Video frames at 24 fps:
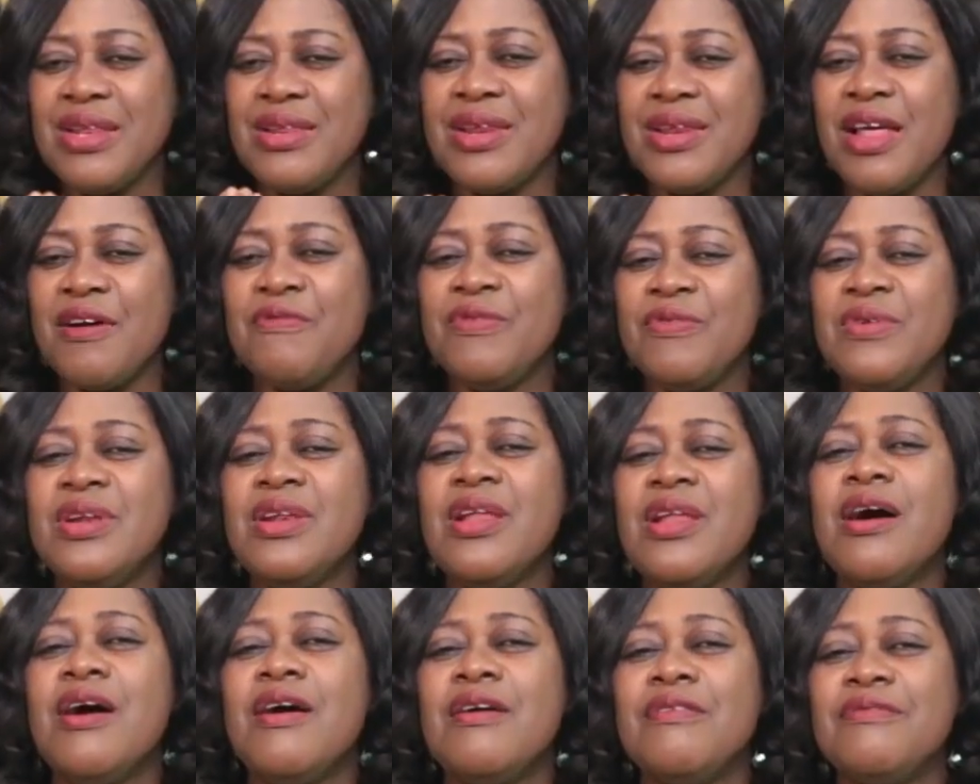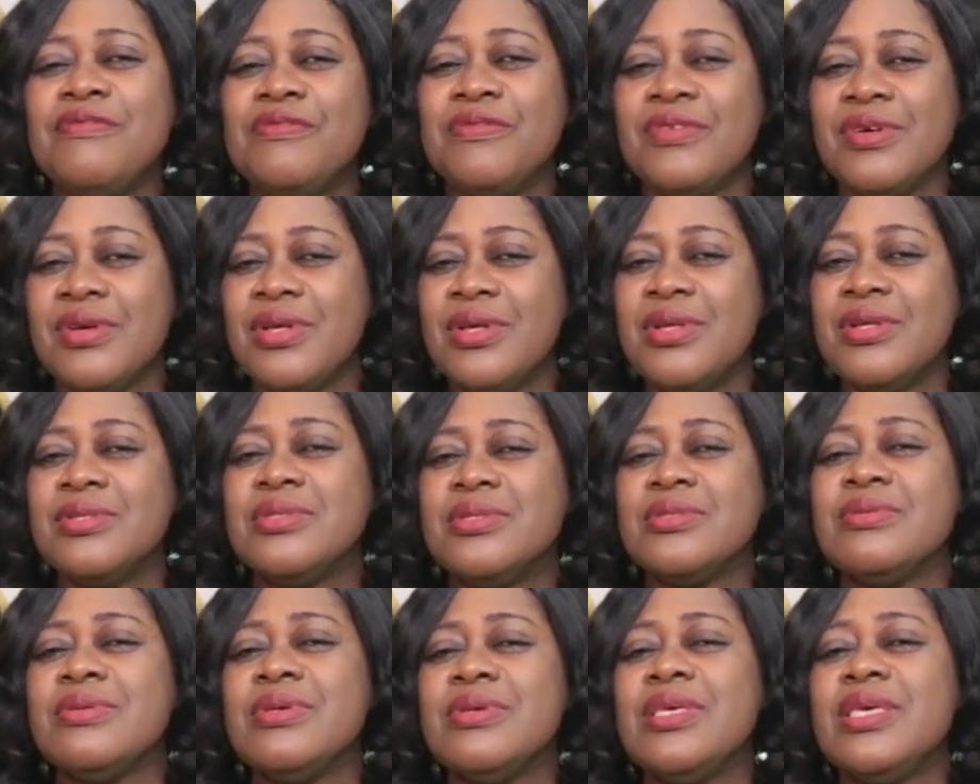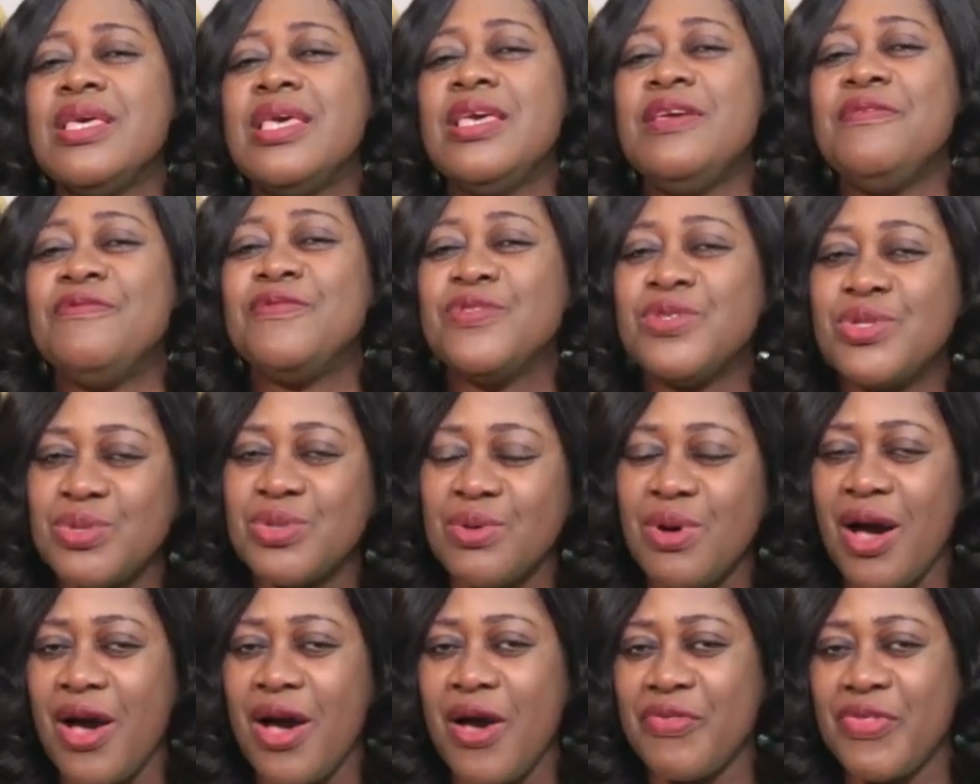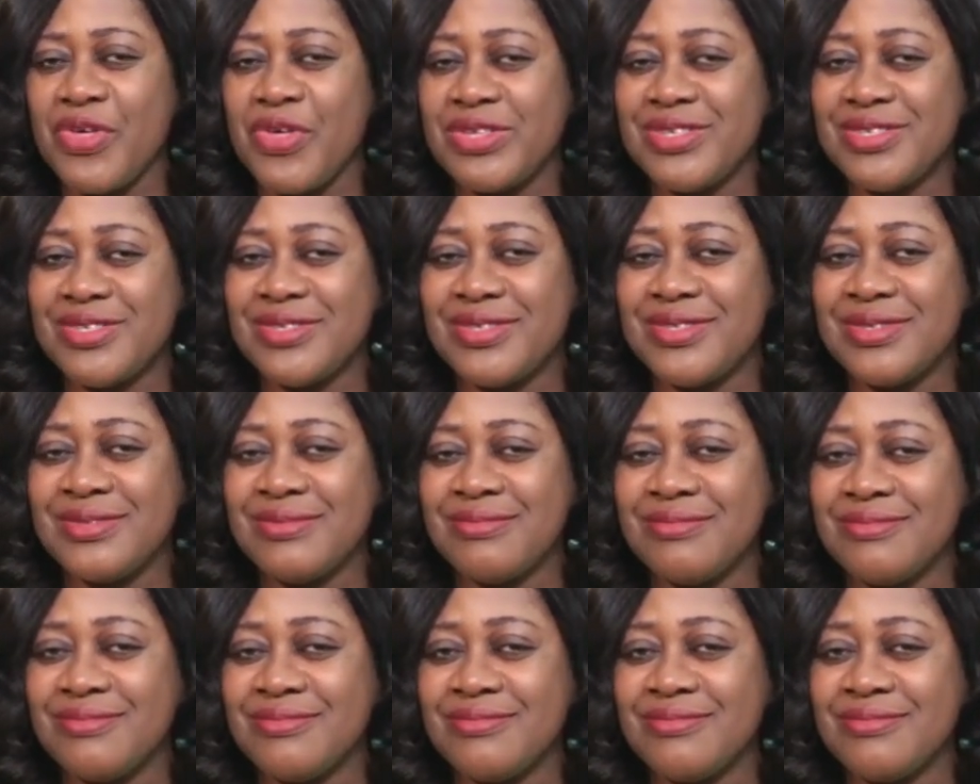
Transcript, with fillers: enough love to give to others.